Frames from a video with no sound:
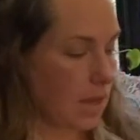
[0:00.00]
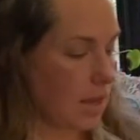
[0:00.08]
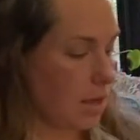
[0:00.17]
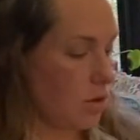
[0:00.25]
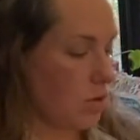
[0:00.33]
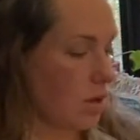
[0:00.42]

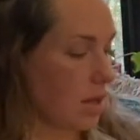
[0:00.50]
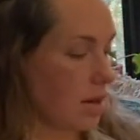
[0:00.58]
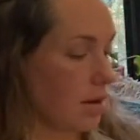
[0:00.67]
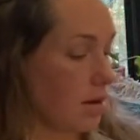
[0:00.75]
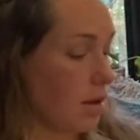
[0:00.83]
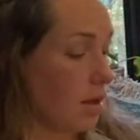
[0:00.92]
you
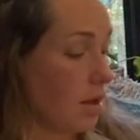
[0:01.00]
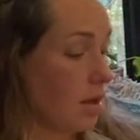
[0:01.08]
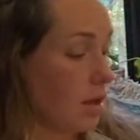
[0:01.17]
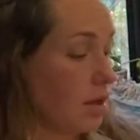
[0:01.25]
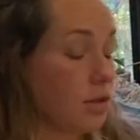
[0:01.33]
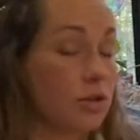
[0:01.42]
can
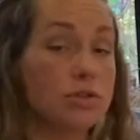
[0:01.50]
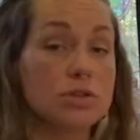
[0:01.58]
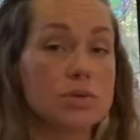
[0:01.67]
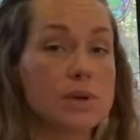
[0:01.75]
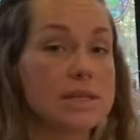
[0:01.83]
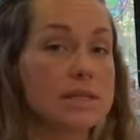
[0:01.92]
use
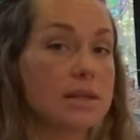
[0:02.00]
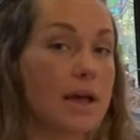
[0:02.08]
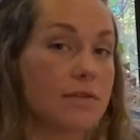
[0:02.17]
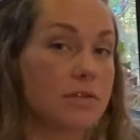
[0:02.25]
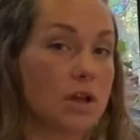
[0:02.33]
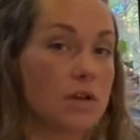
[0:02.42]
what's
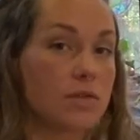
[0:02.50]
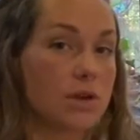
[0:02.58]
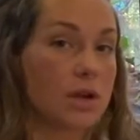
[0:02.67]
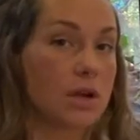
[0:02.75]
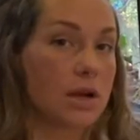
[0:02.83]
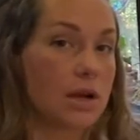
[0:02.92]
left
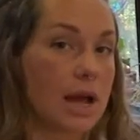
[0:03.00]
over